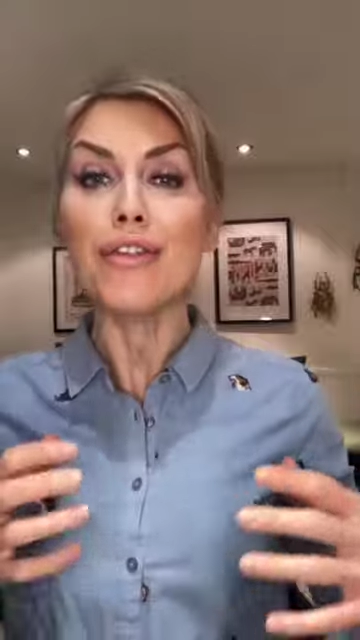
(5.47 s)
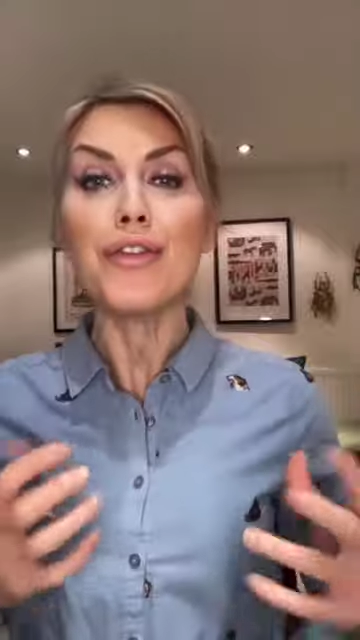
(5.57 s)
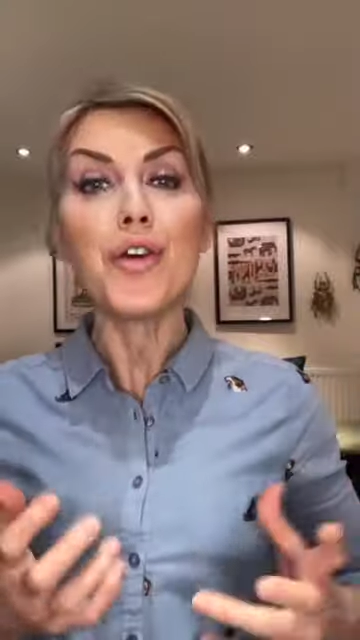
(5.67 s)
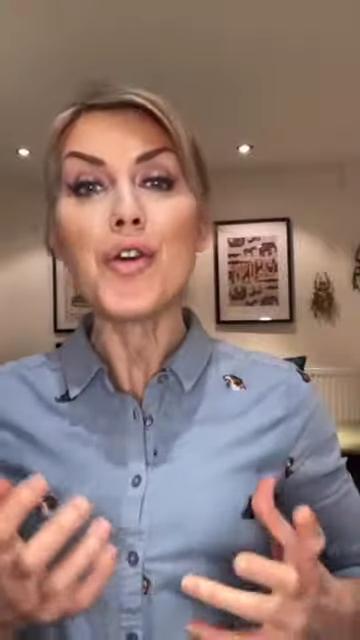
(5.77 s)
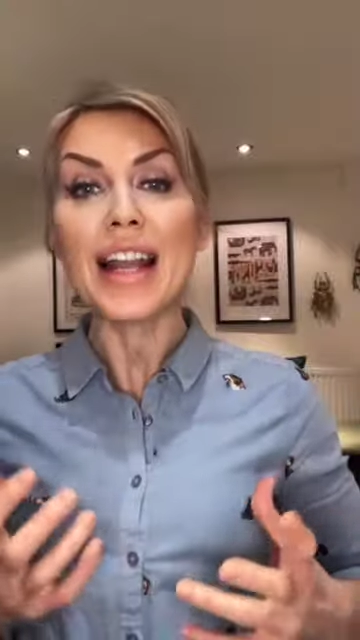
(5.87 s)

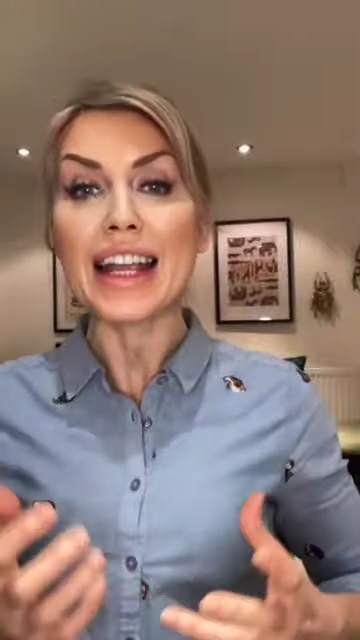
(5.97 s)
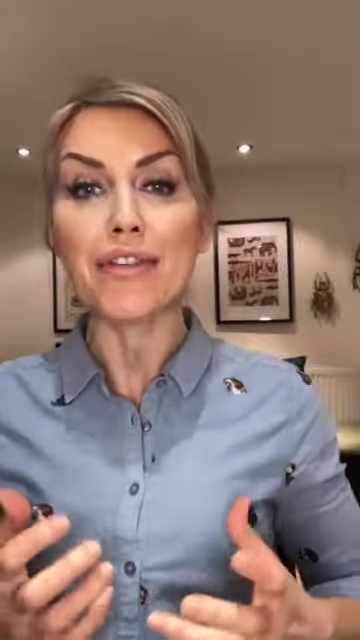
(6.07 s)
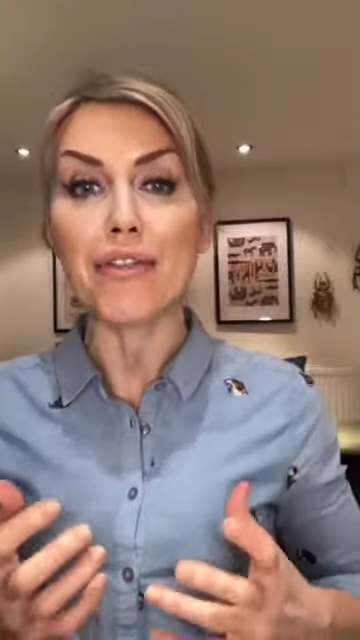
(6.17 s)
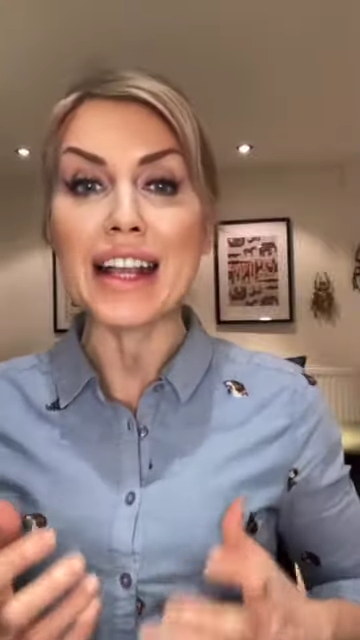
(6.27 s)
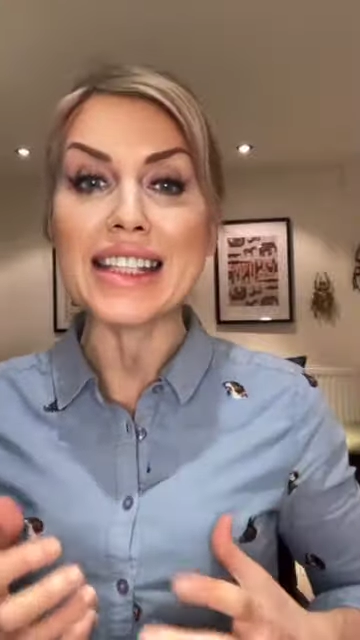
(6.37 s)
four legged
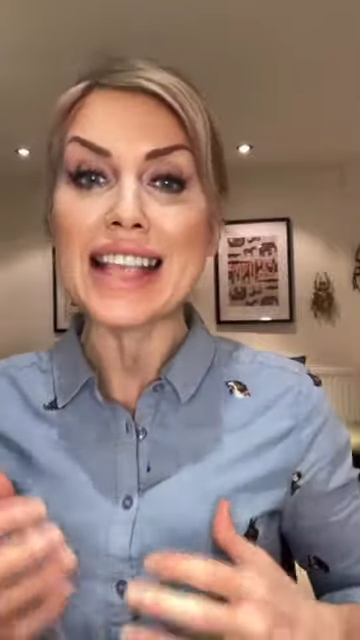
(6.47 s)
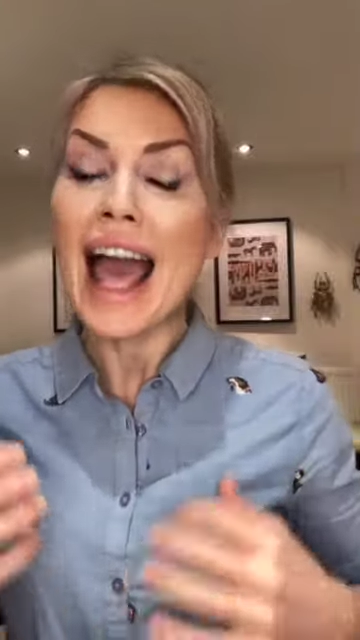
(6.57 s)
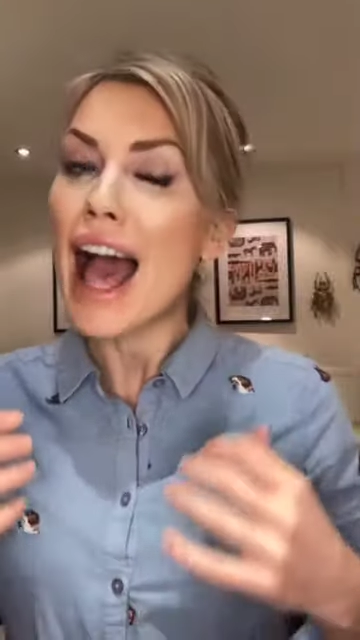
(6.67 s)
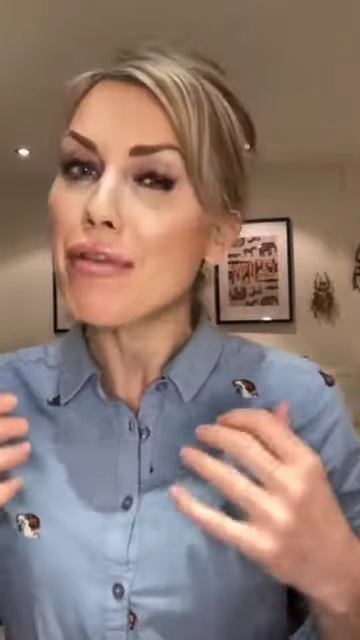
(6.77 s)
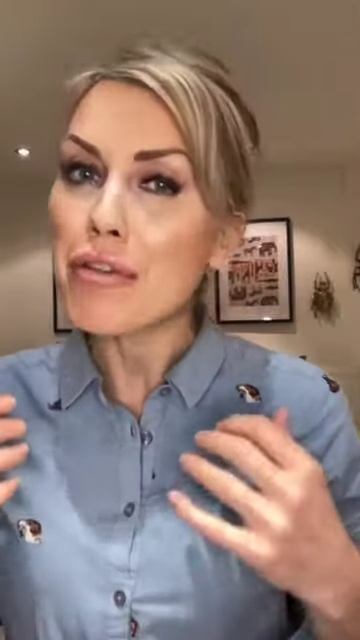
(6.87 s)
friends
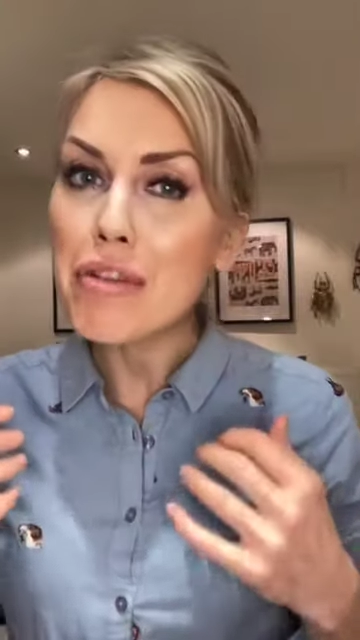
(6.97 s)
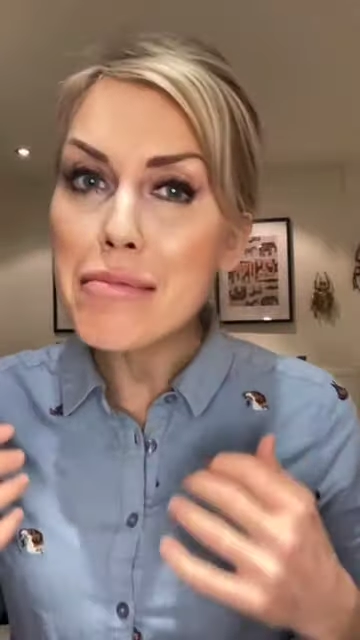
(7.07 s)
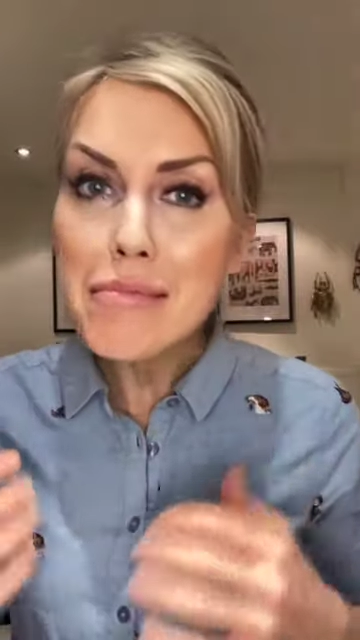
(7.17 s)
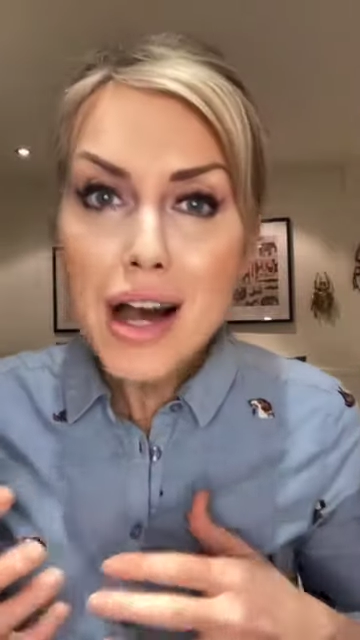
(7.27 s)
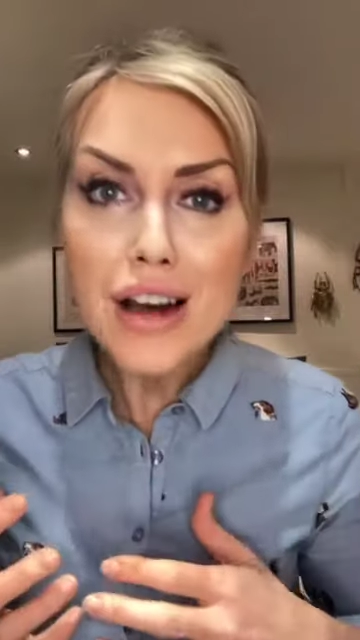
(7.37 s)
have a
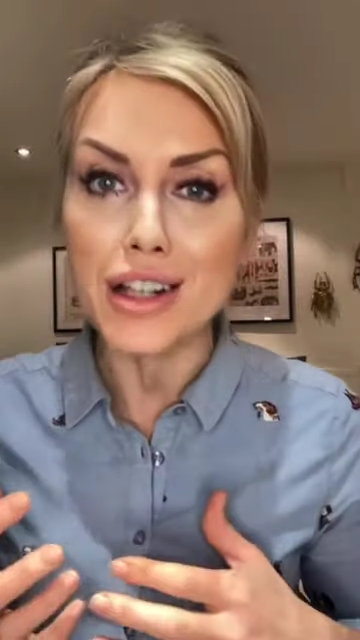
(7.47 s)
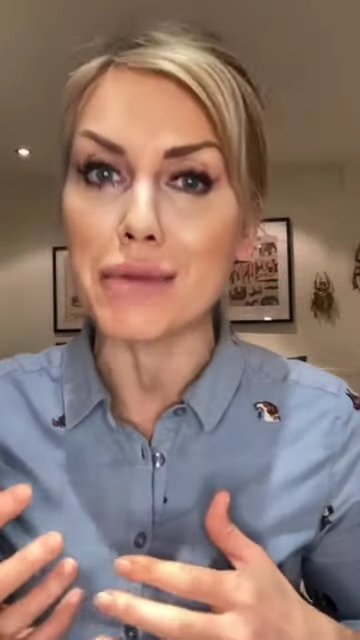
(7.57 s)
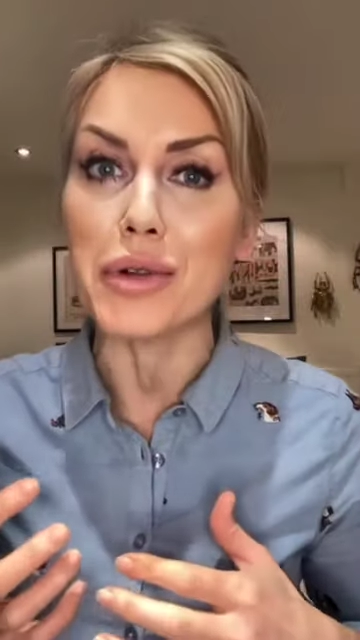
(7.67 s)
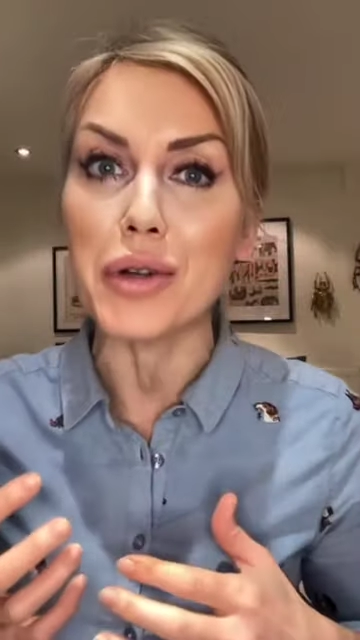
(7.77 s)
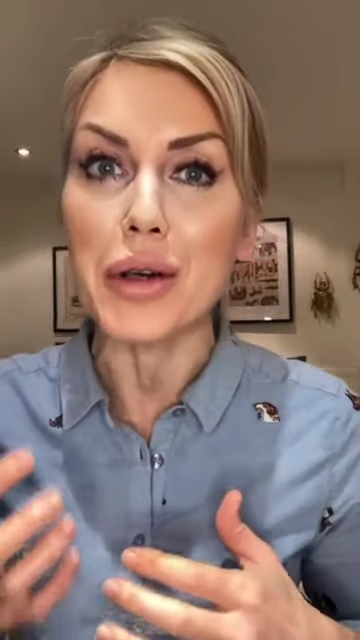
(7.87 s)
remarkable